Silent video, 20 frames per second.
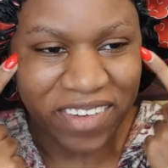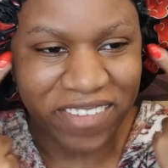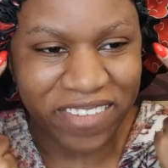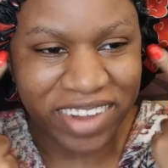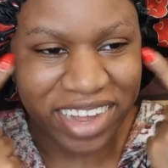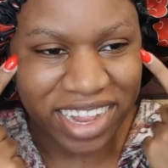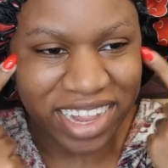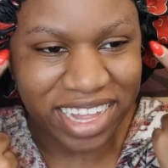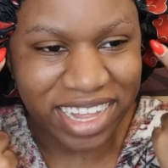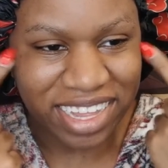
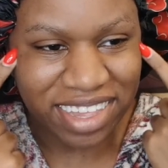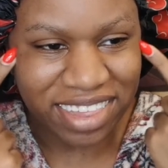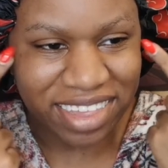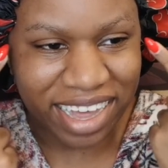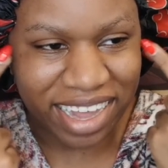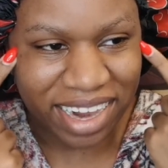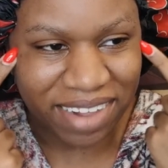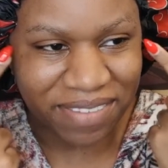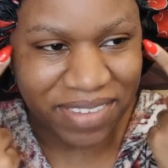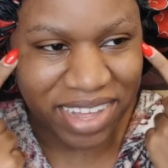really
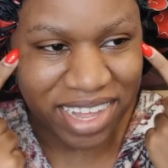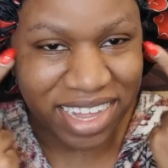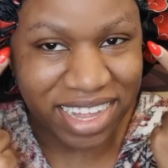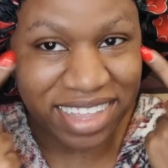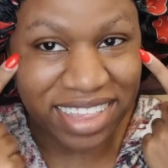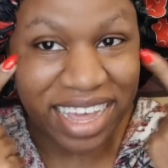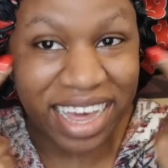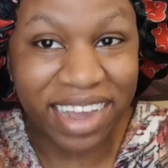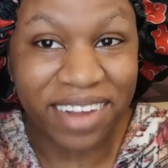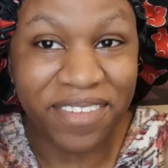excited
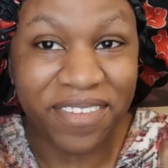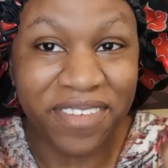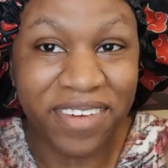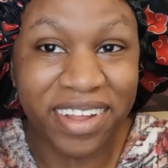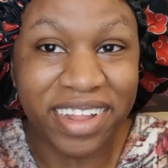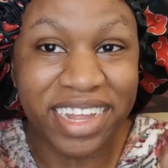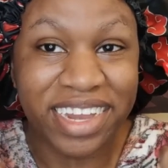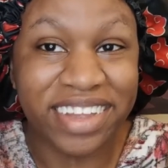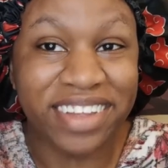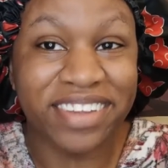because I
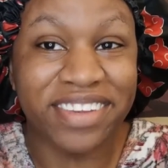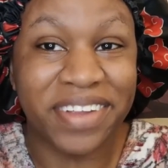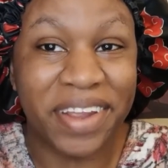really